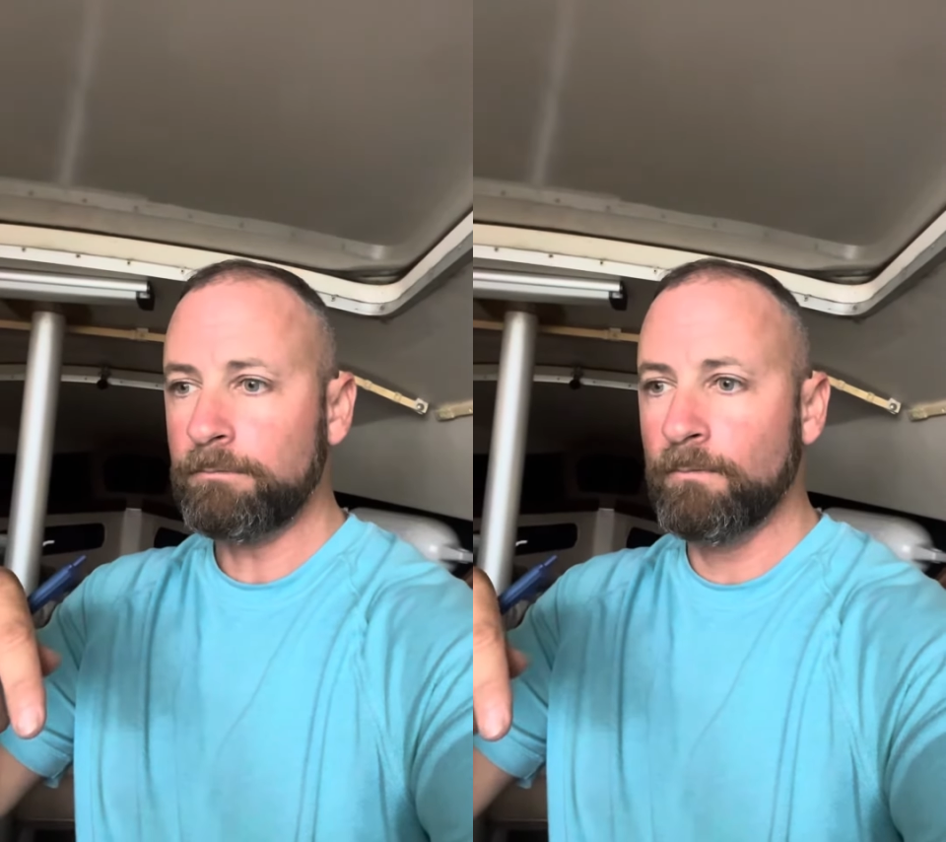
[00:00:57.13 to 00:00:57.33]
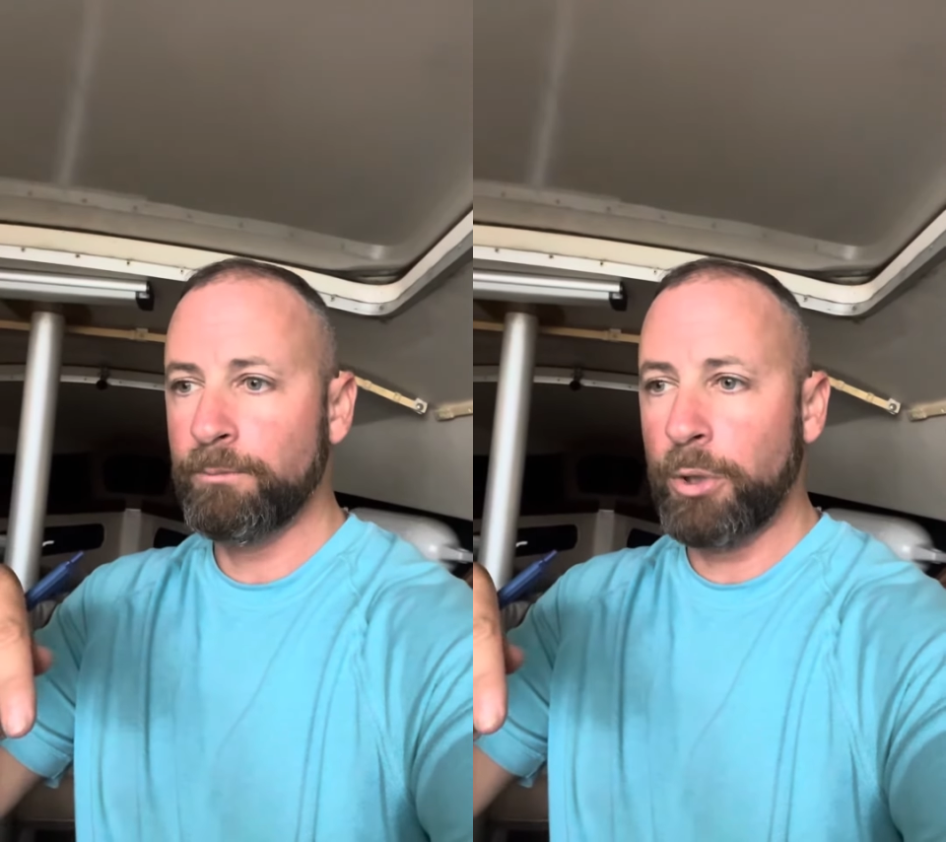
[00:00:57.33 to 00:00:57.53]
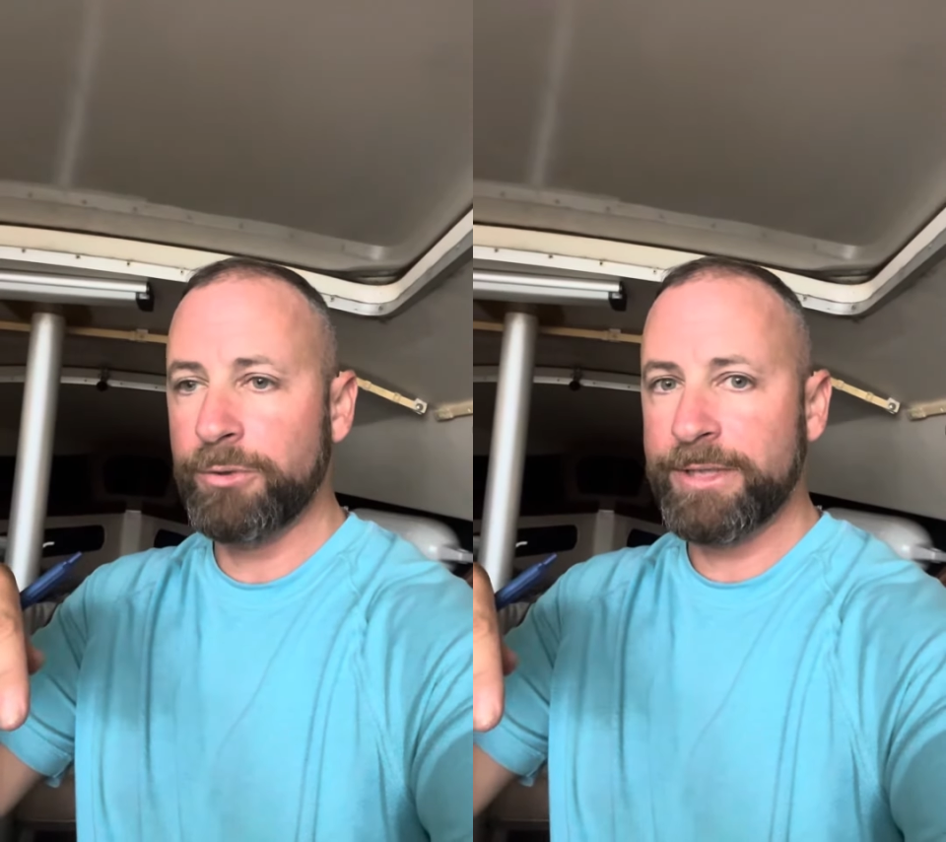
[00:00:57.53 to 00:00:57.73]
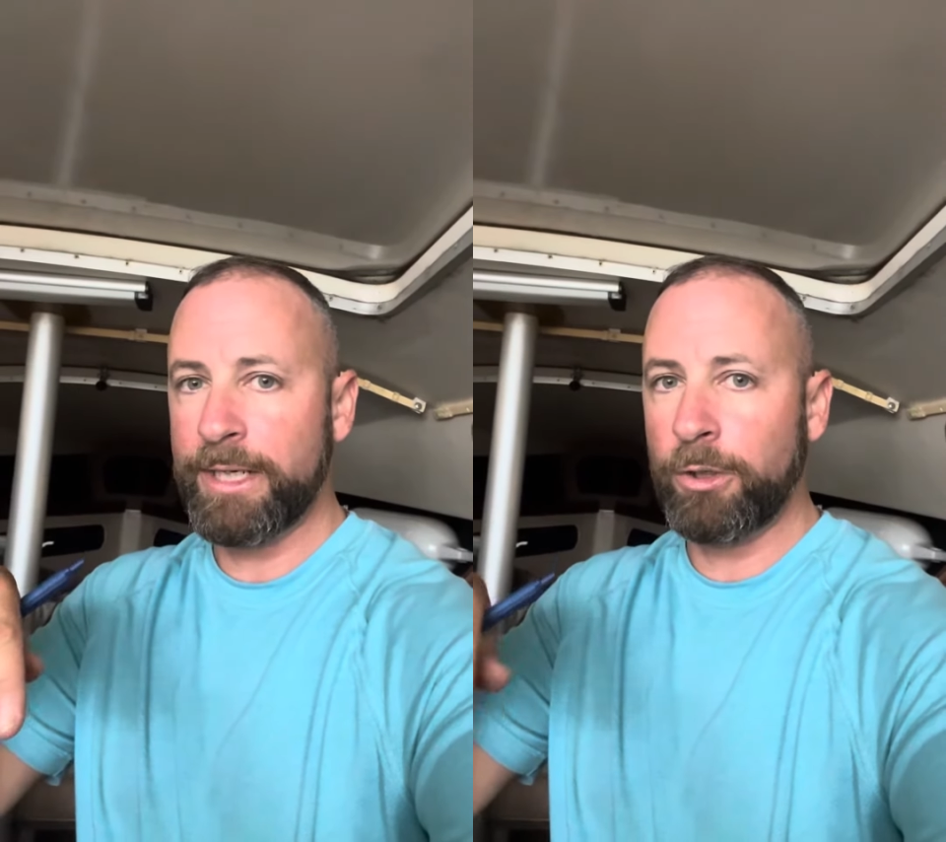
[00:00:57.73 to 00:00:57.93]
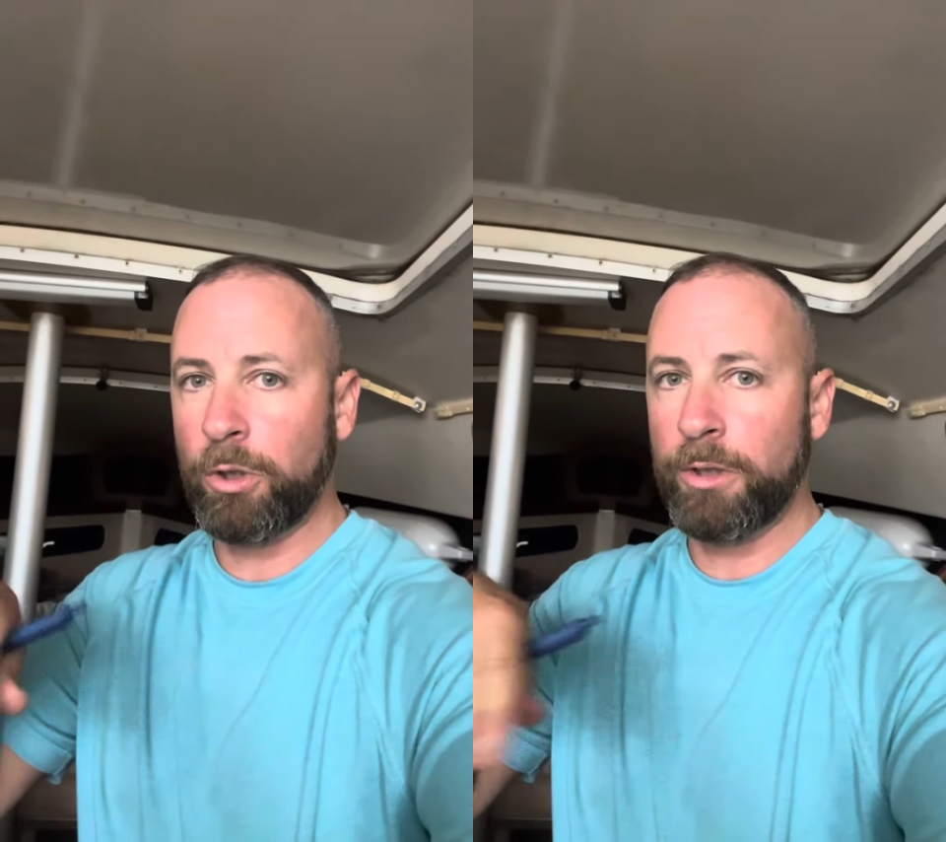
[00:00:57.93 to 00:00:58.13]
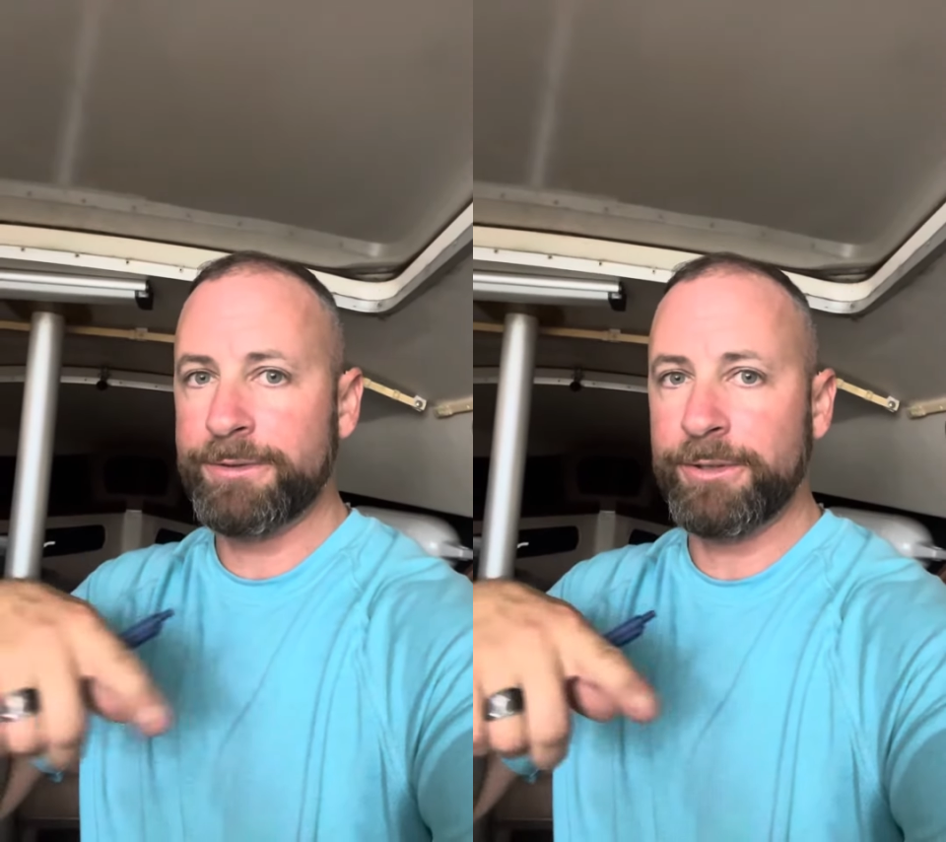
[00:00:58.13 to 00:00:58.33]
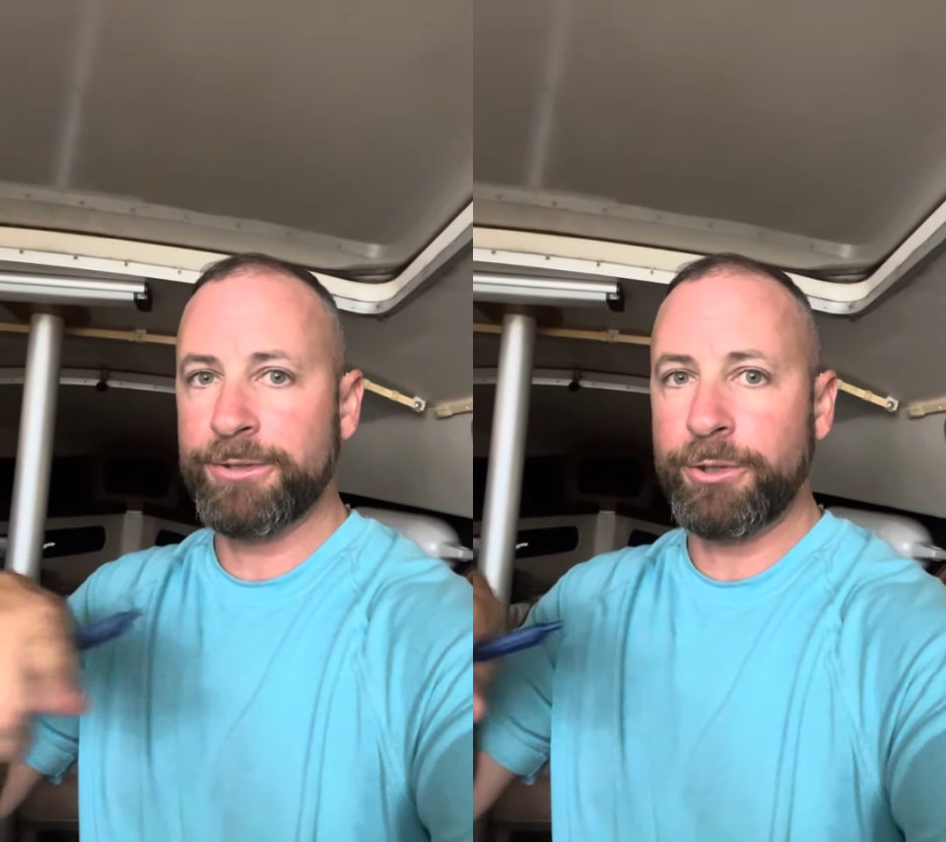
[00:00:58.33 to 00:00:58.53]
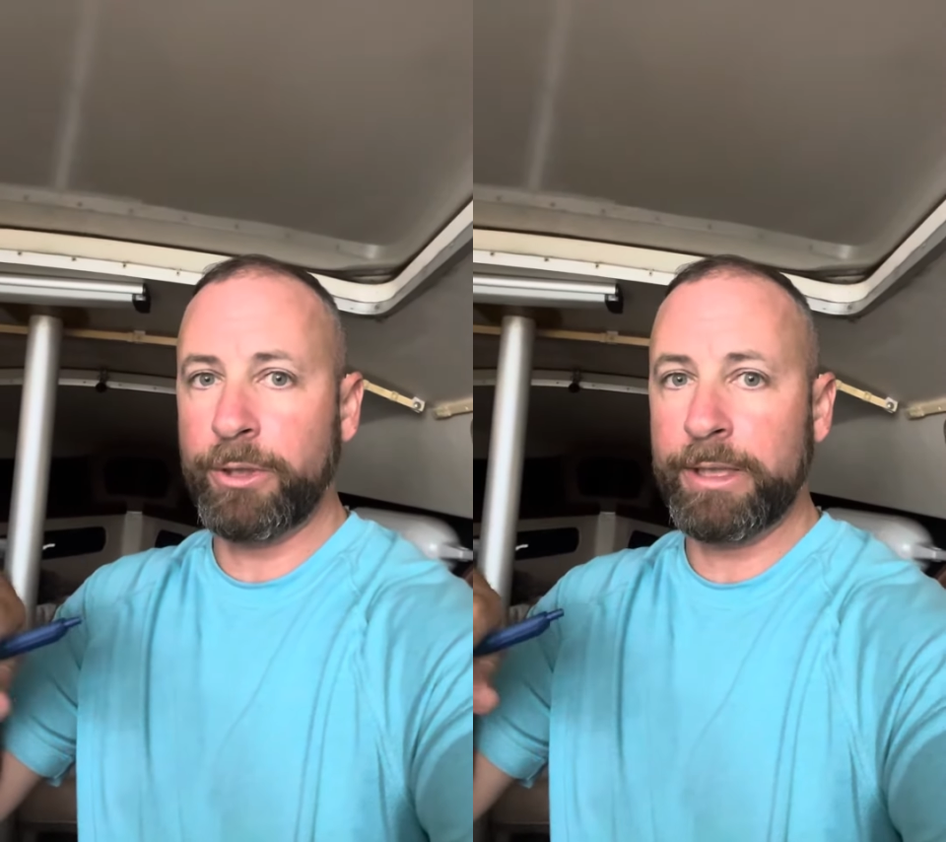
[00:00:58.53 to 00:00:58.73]
post that across the
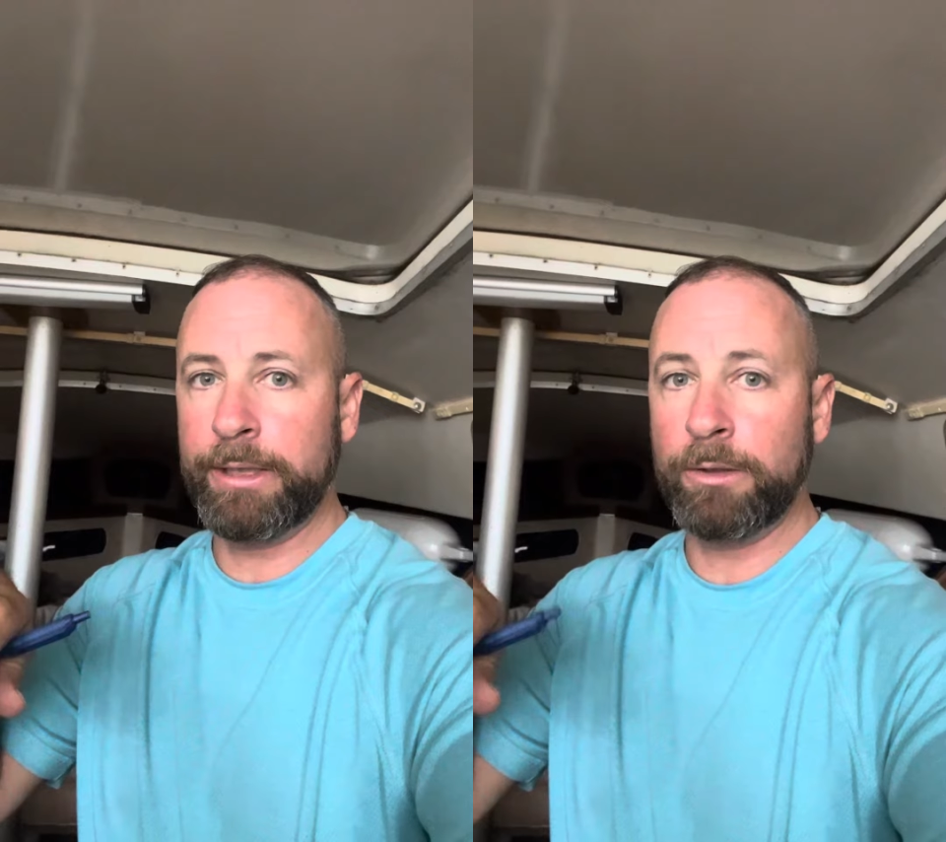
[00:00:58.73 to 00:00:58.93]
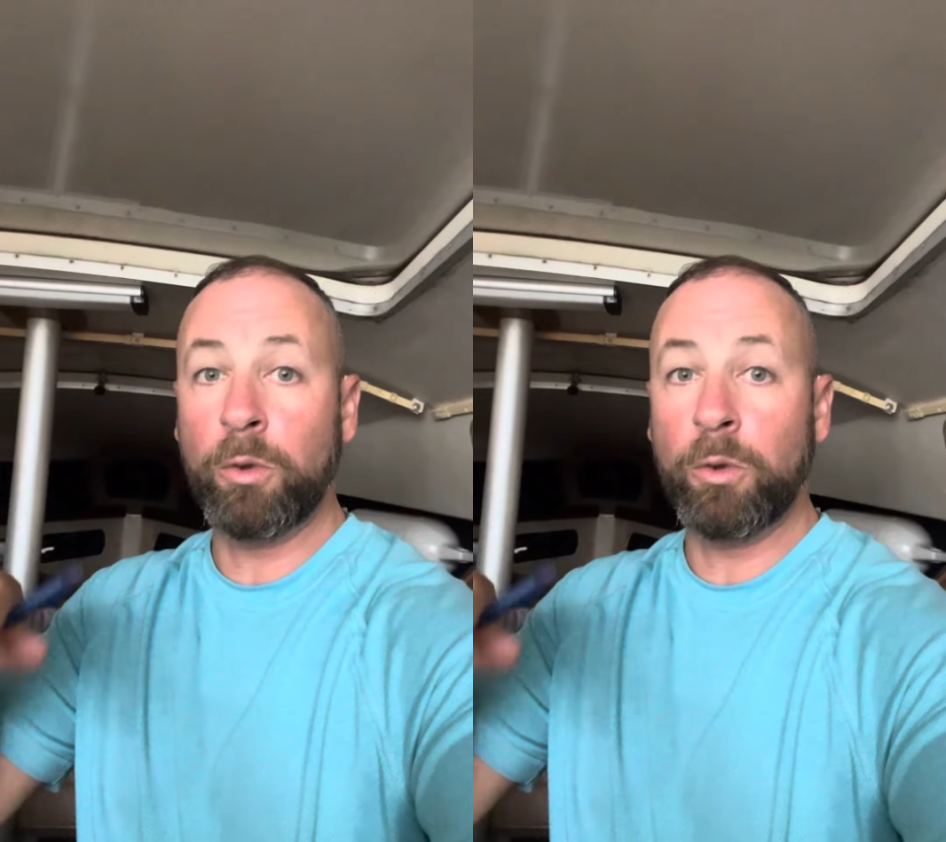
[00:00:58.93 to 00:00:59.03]
screen,